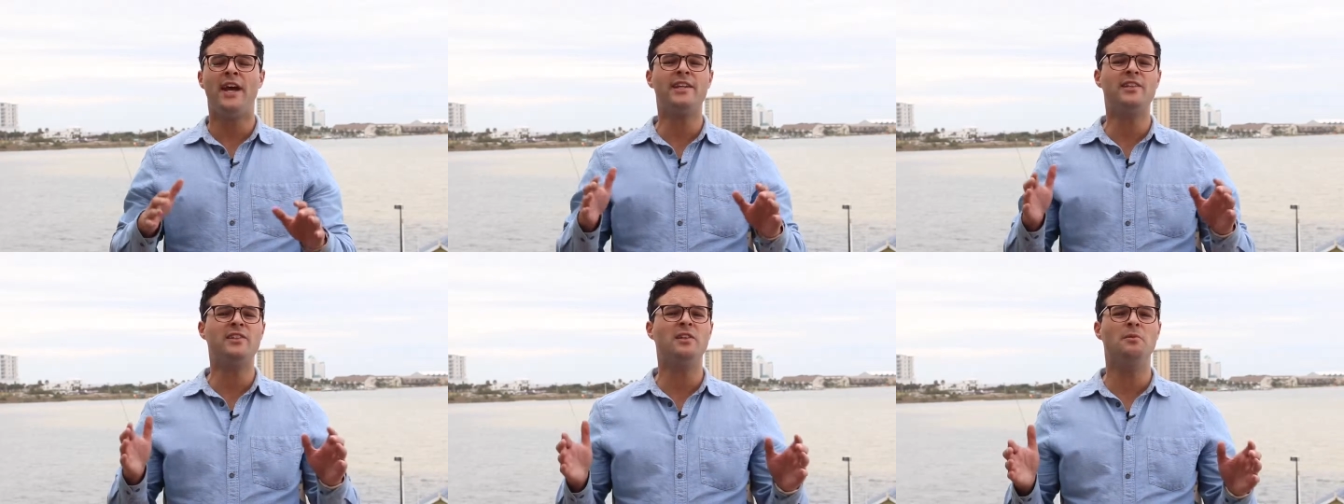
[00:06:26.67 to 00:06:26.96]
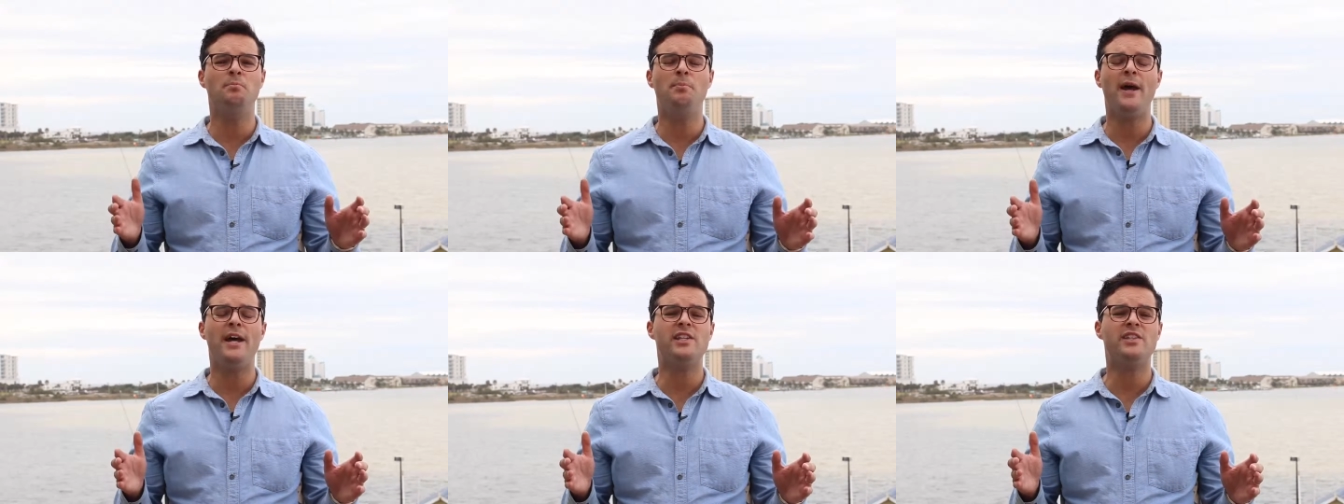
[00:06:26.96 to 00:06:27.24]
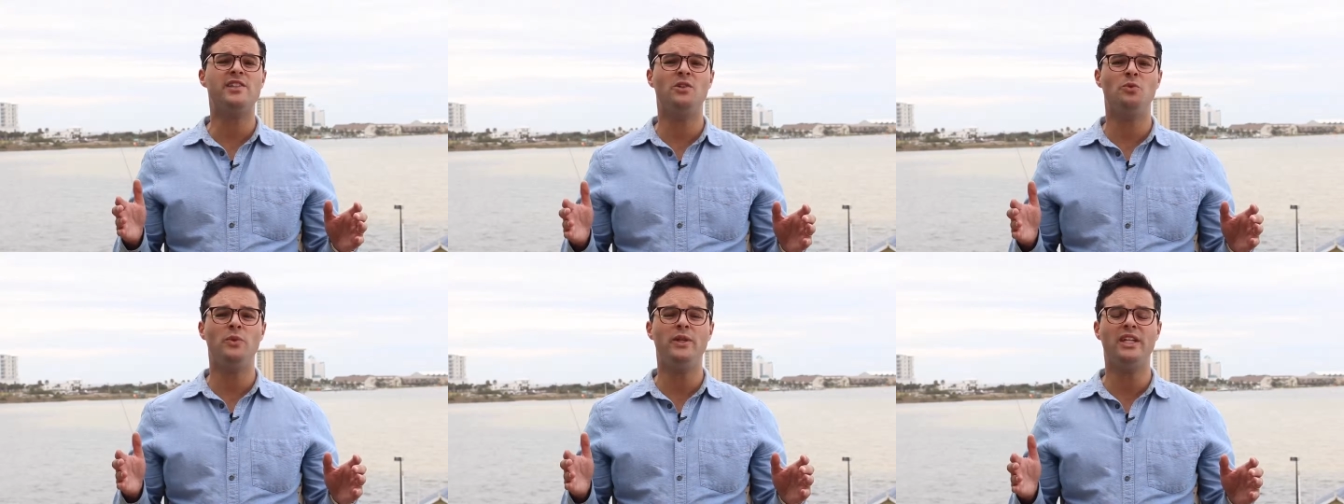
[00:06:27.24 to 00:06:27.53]
that's the
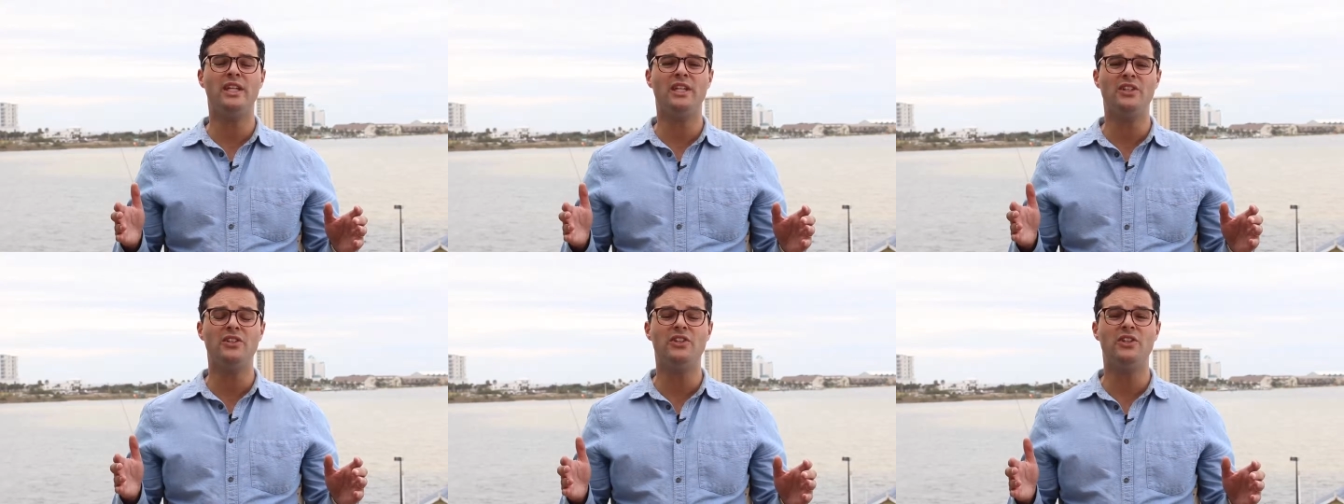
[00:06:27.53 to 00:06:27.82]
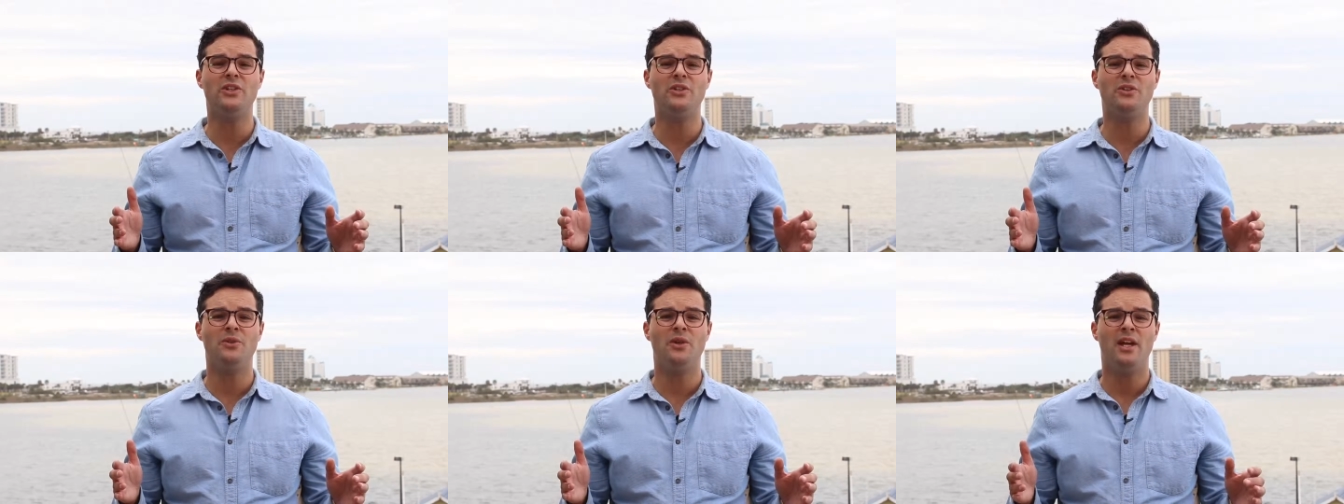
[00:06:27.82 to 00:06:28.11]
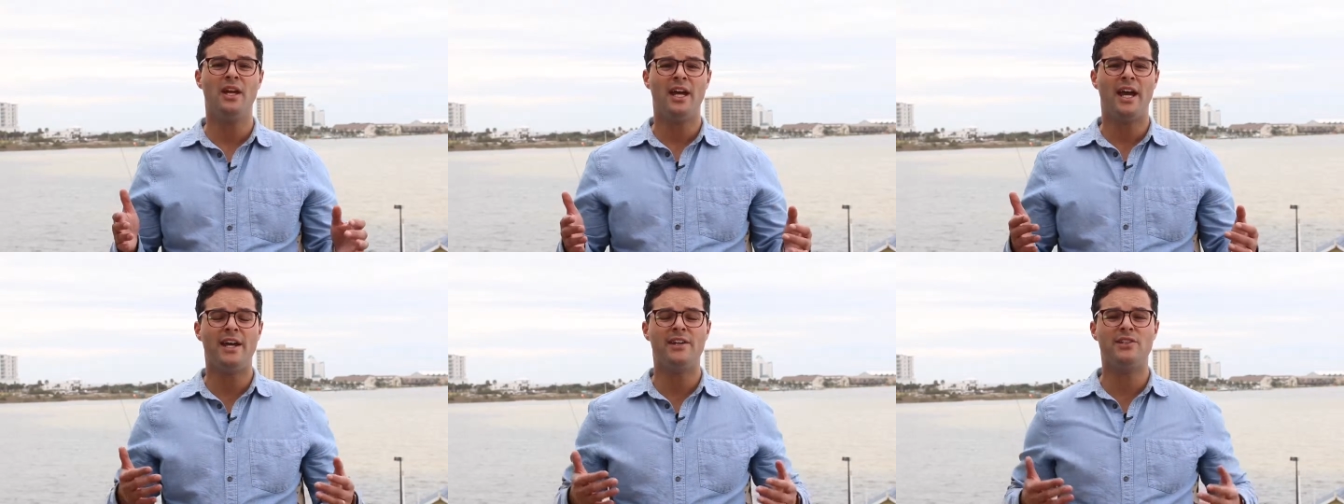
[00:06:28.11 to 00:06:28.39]
best that we can
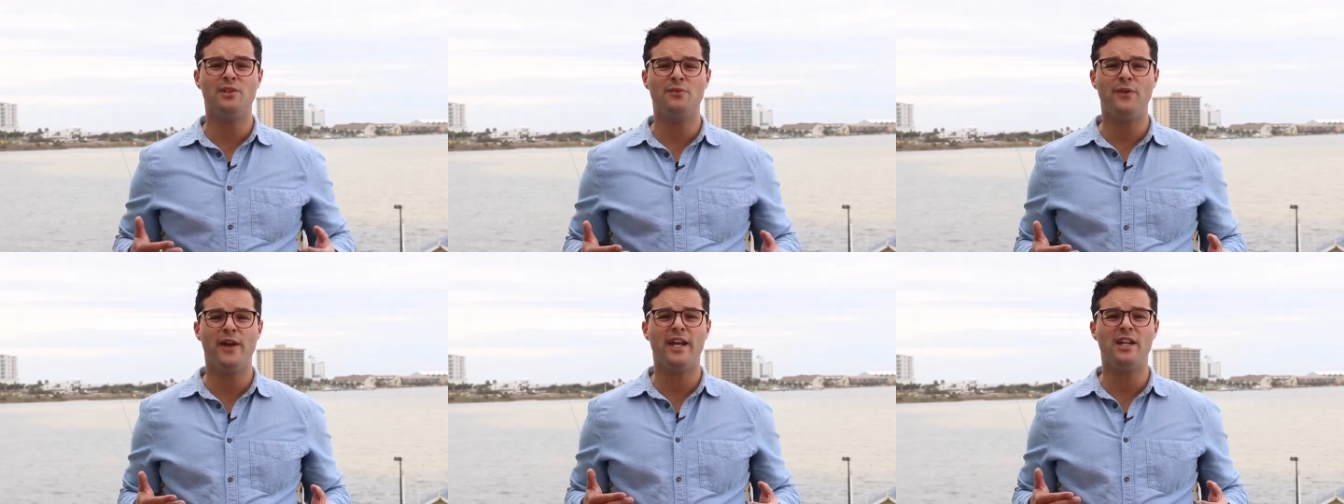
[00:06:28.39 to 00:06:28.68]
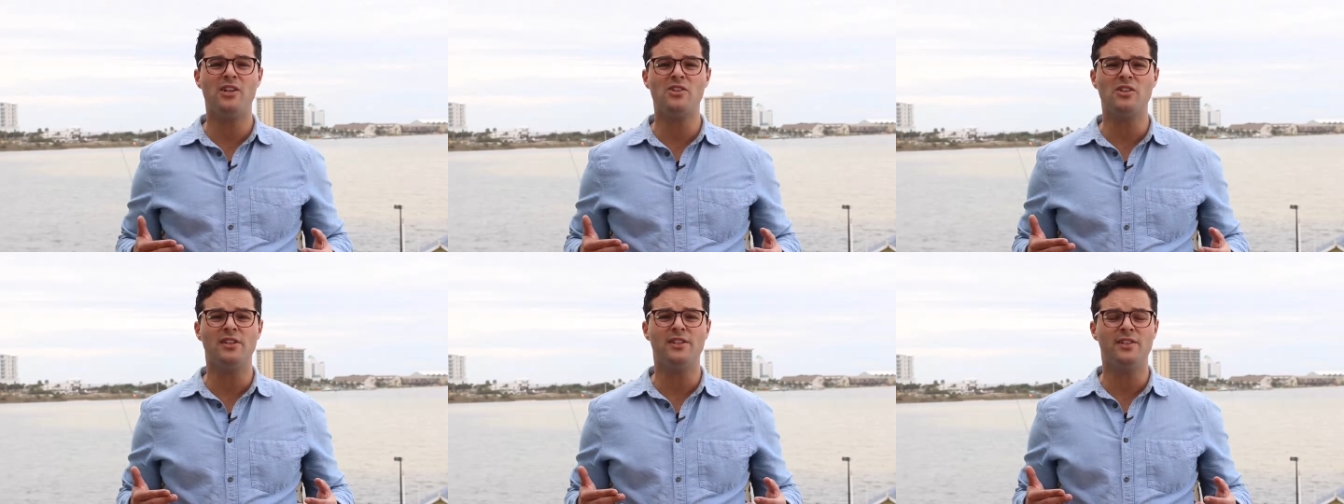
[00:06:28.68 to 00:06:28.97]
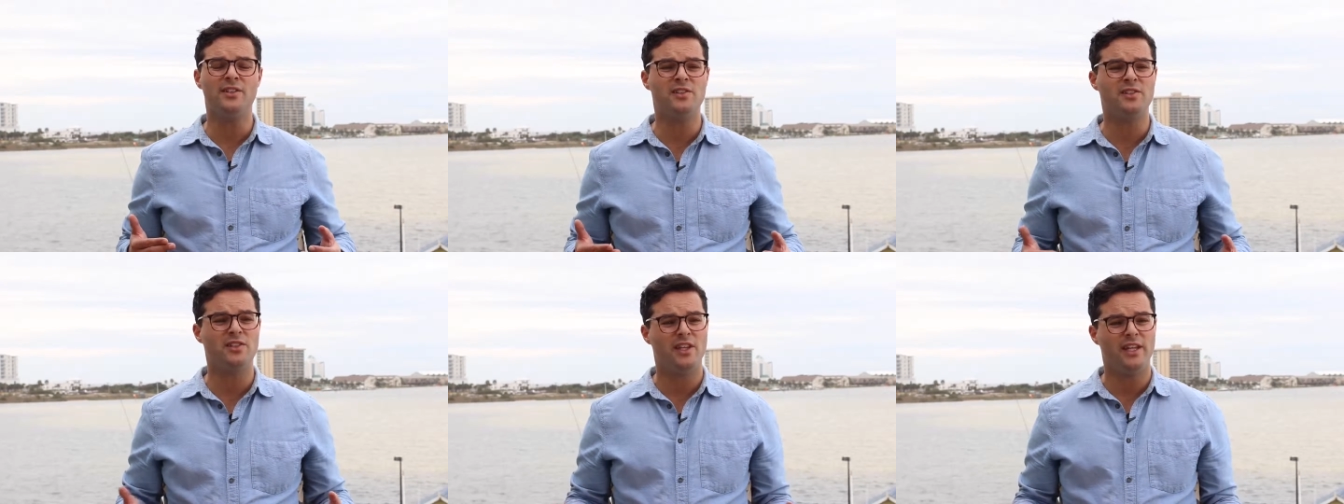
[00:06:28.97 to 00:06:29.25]
do as
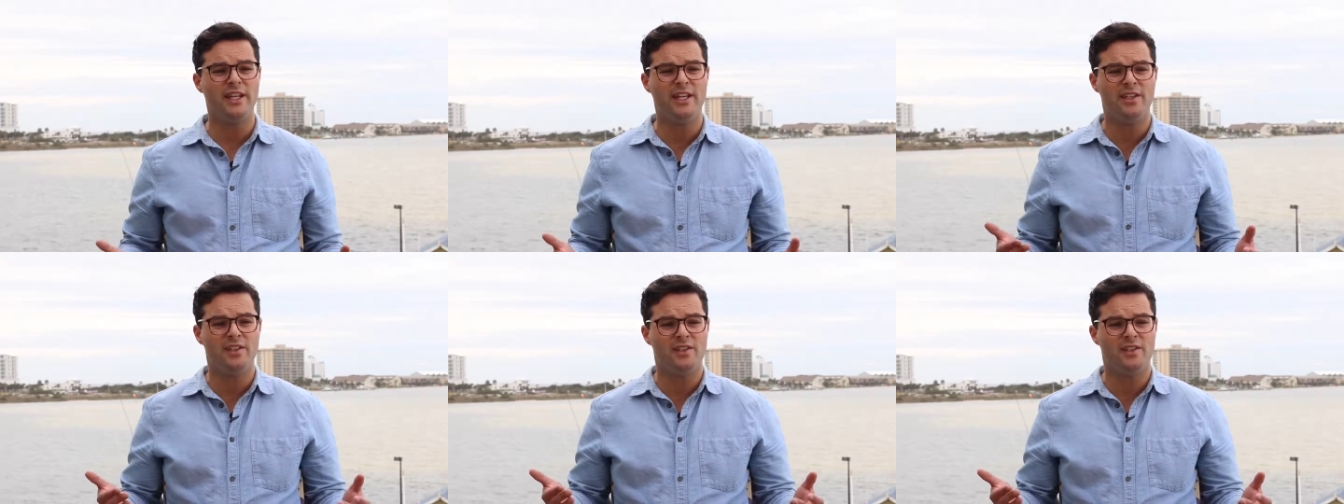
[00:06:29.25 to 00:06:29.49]
evangelists